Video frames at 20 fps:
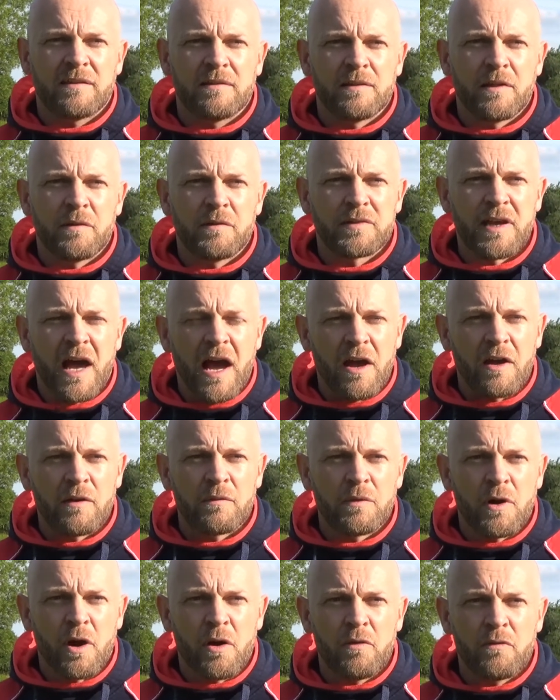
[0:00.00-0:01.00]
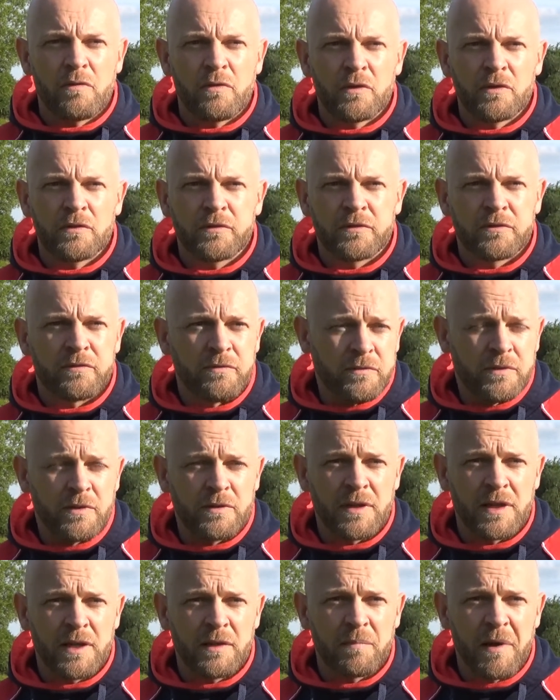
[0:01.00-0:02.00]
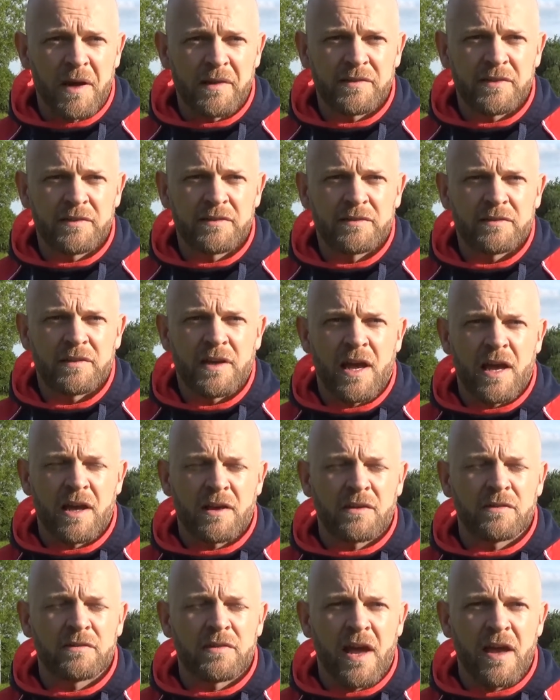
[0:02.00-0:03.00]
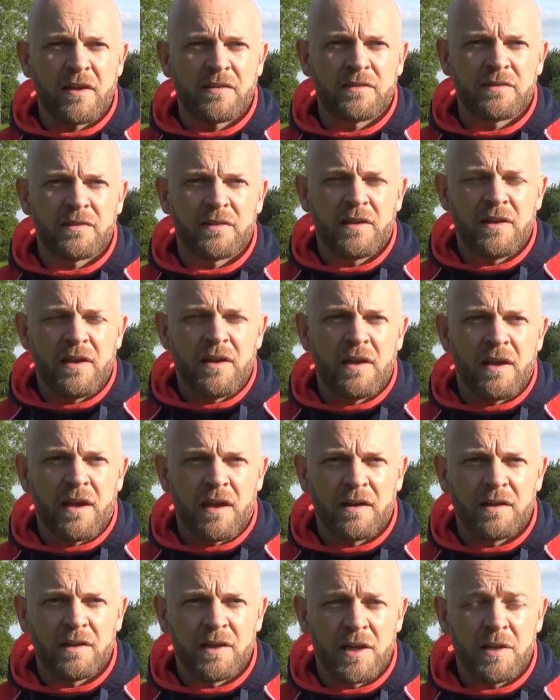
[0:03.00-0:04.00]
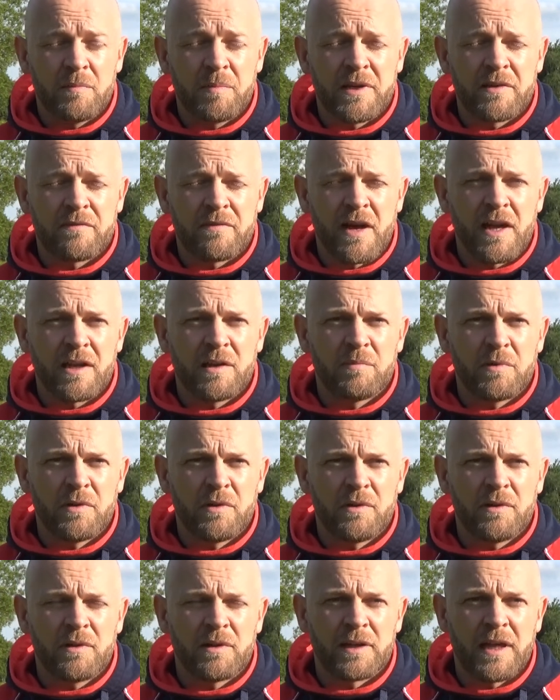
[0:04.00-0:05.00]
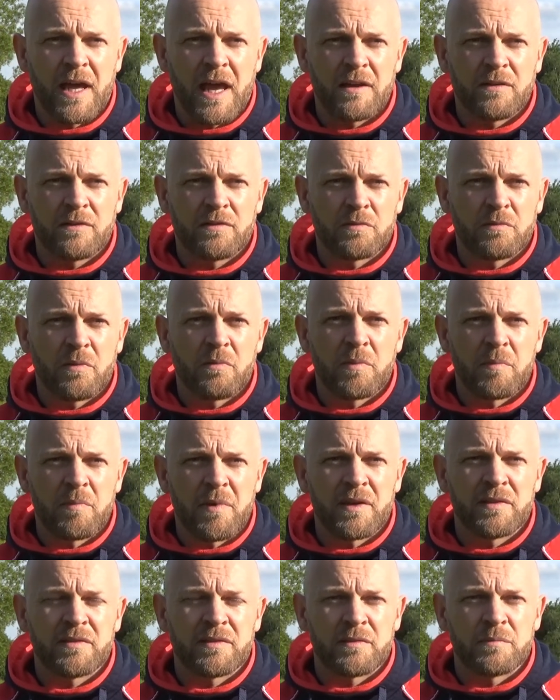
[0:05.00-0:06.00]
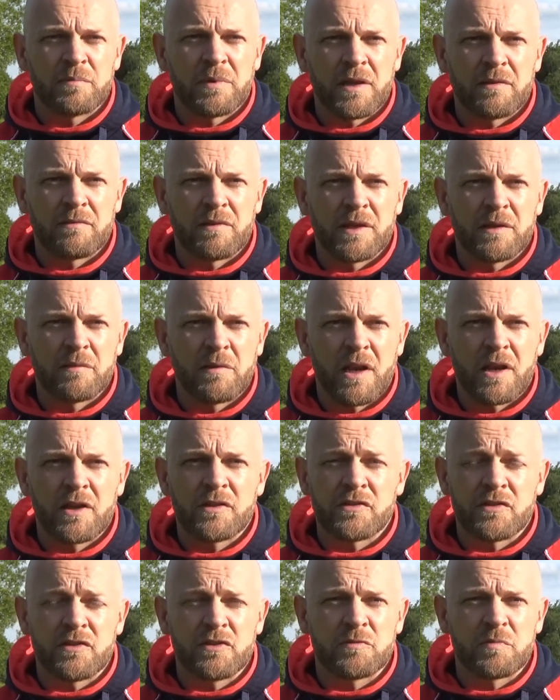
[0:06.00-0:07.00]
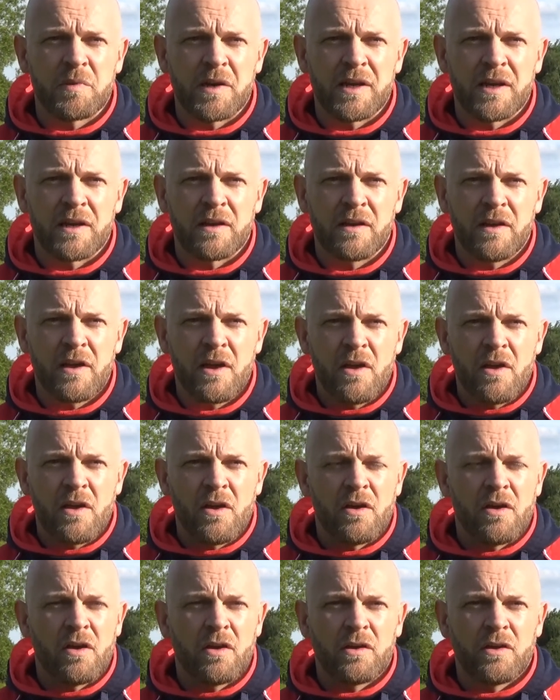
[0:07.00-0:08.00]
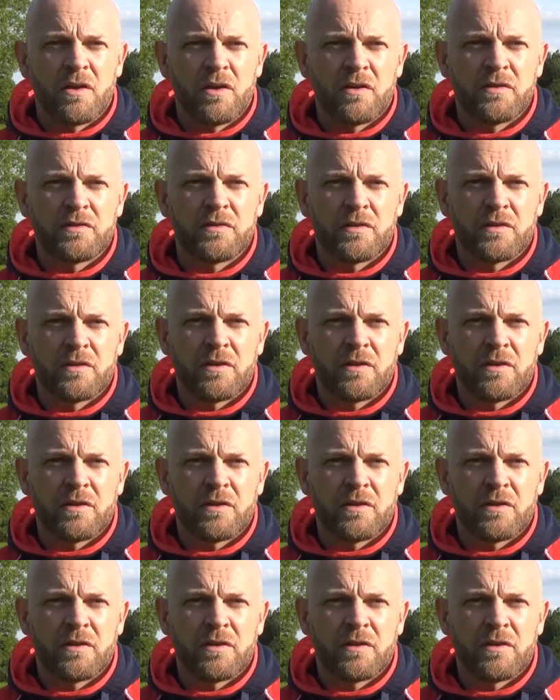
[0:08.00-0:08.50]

Lewis Hatton, we're hopeful he'll pass his test and he'll be available. Again, someone we missed, he played really well at Dewsbury. And Earl Hurst and